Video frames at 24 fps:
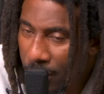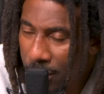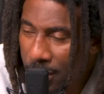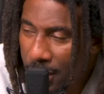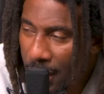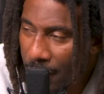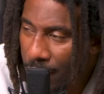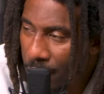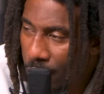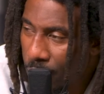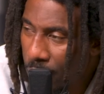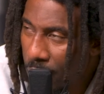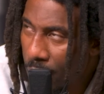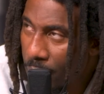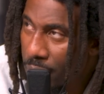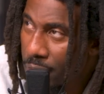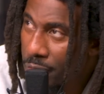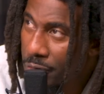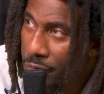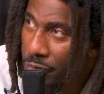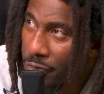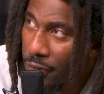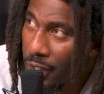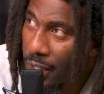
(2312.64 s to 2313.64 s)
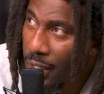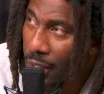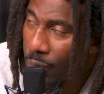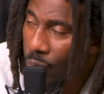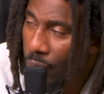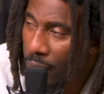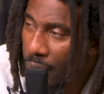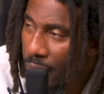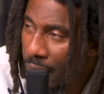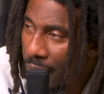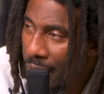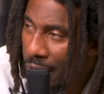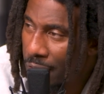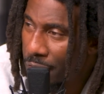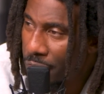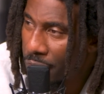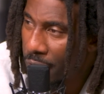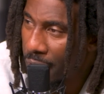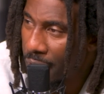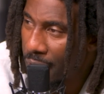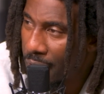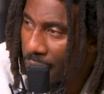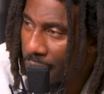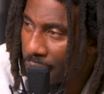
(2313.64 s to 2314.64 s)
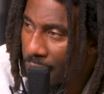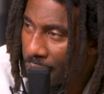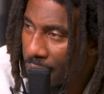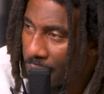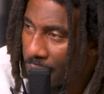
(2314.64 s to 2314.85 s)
He was 7-1 with the fade, one leg fade.